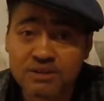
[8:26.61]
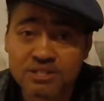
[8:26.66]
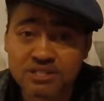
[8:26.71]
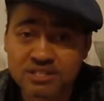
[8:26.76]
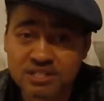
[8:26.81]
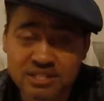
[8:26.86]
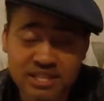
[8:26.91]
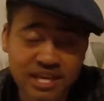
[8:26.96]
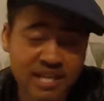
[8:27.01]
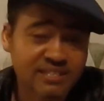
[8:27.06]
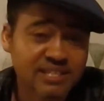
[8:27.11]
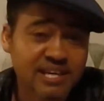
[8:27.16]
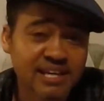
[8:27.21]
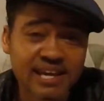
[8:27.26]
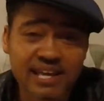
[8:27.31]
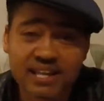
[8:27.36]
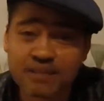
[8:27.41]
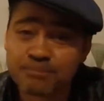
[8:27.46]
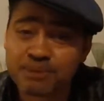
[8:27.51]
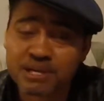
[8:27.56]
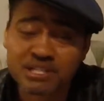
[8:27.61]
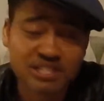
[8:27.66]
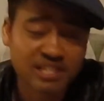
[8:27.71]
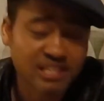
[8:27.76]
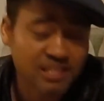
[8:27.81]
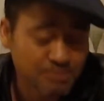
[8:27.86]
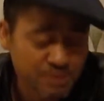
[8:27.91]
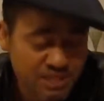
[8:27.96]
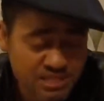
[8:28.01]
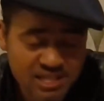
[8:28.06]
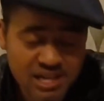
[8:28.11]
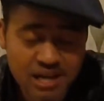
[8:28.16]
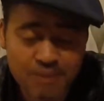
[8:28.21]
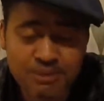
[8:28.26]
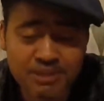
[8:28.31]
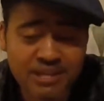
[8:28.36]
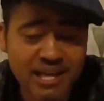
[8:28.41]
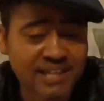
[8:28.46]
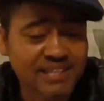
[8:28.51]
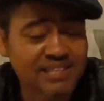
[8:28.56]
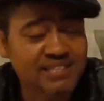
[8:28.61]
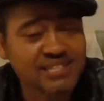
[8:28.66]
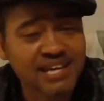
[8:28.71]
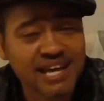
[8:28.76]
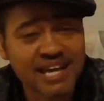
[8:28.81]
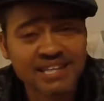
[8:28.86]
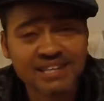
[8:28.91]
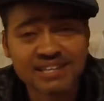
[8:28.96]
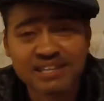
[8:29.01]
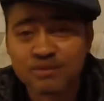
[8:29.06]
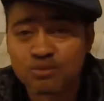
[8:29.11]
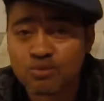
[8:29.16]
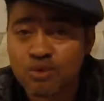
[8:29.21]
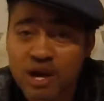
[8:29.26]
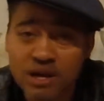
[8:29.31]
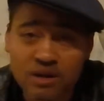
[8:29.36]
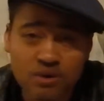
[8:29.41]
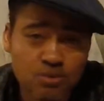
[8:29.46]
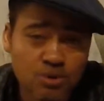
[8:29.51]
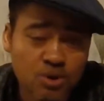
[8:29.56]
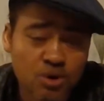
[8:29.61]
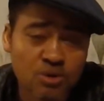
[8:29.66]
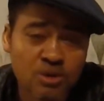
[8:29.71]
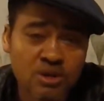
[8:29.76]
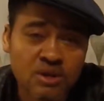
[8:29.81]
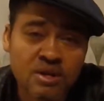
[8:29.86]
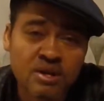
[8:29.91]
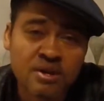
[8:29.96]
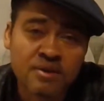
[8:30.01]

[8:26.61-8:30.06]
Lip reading: Just in case I got a bunch of enemies coming, I decided to rock and roll.